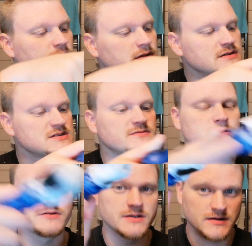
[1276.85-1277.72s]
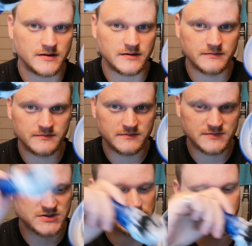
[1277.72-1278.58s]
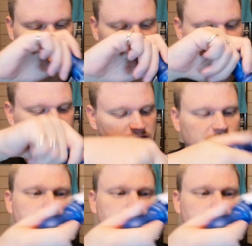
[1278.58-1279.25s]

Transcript: This is very thin